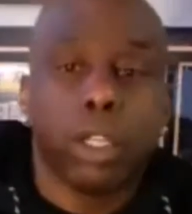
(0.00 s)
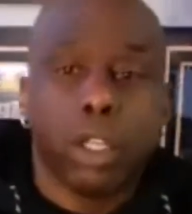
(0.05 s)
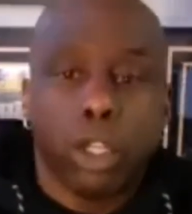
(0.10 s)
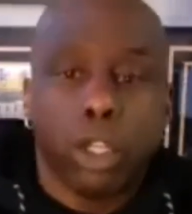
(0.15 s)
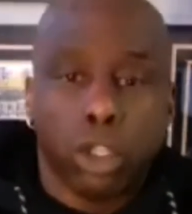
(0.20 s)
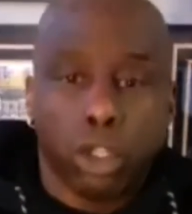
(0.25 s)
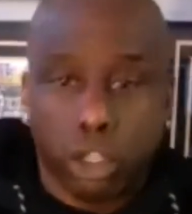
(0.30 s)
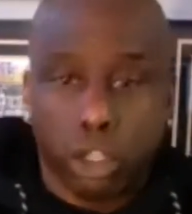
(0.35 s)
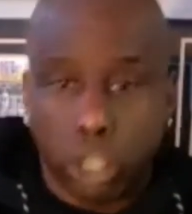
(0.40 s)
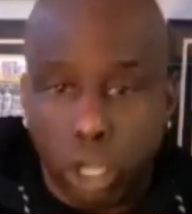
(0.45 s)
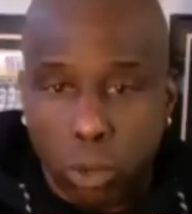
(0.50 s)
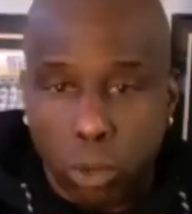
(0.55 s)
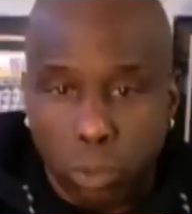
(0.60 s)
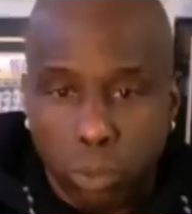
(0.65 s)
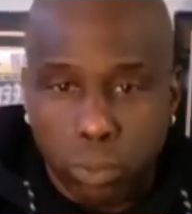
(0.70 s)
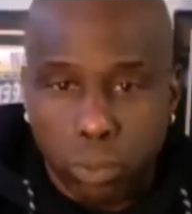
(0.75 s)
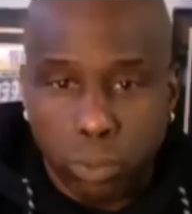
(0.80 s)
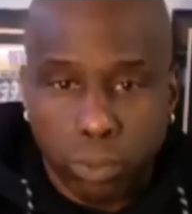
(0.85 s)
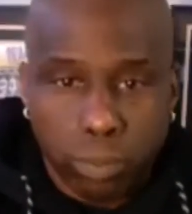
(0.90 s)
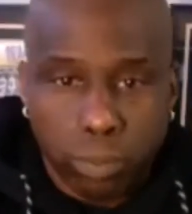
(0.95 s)
So,
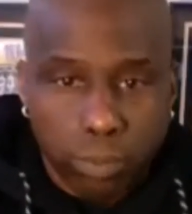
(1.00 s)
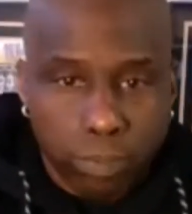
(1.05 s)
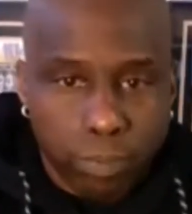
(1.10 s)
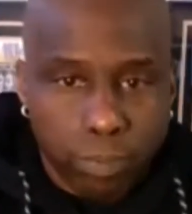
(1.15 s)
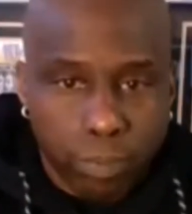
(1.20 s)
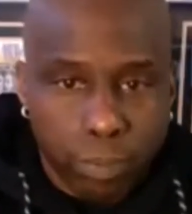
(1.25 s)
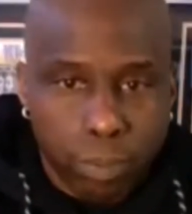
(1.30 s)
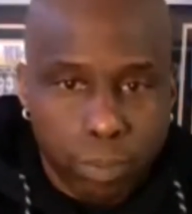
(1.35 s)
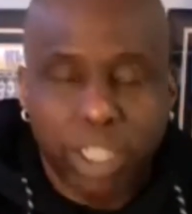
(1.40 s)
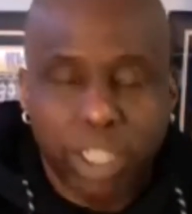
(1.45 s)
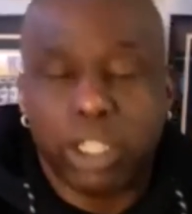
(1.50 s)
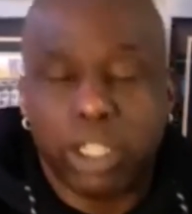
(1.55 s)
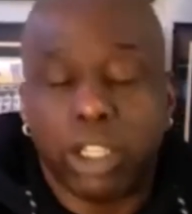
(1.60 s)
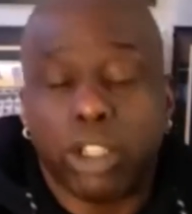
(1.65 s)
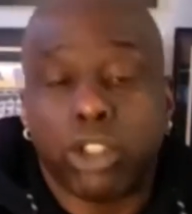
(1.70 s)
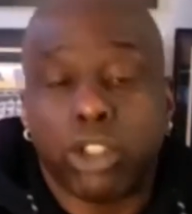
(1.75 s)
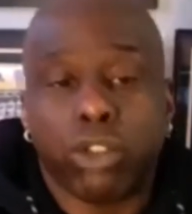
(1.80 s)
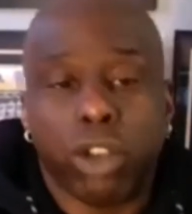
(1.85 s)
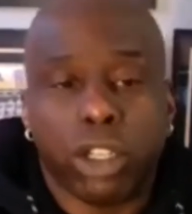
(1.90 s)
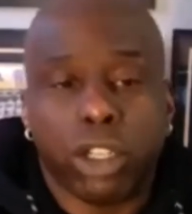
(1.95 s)
basic
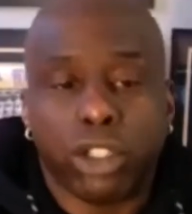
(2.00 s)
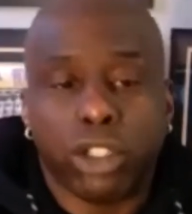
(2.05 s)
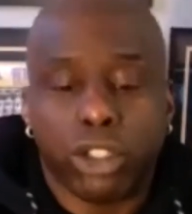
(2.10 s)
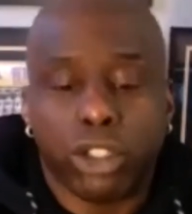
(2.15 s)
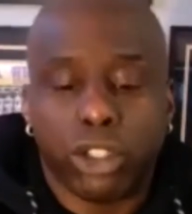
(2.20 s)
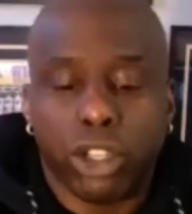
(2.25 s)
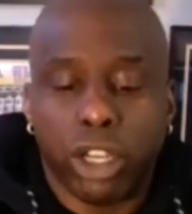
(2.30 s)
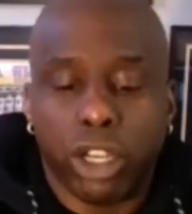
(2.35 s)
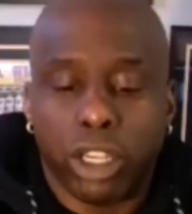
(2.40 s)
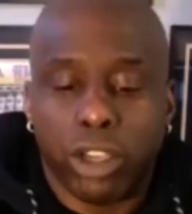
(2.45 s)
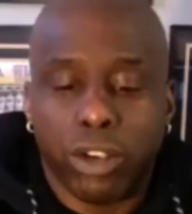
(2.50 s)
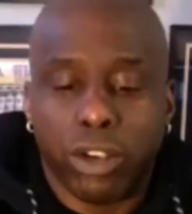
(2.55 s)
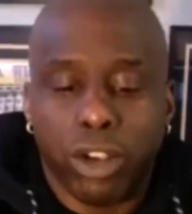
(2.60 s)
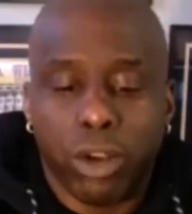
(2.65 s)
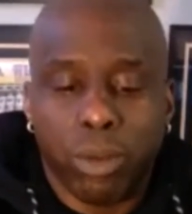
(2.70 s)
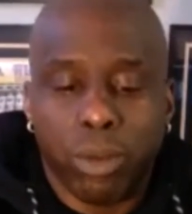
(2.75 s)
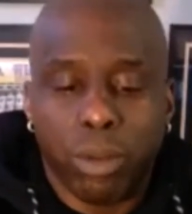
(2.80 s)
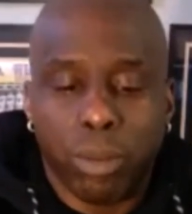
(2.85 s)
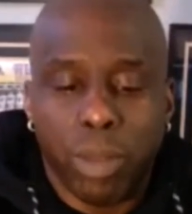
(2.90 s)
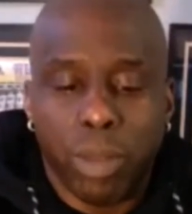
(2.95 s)
instructions, Chucky and
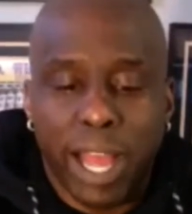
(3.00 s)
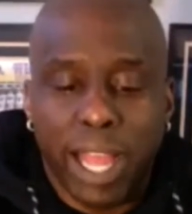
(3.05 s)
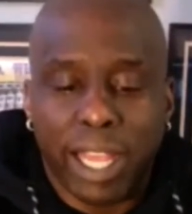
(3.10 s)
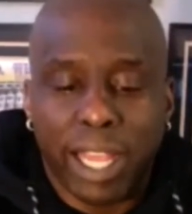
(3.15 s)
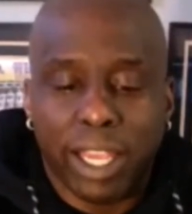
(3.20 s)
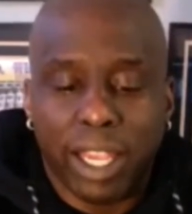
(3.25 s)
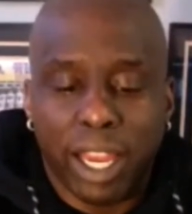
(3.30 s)
Kobe back.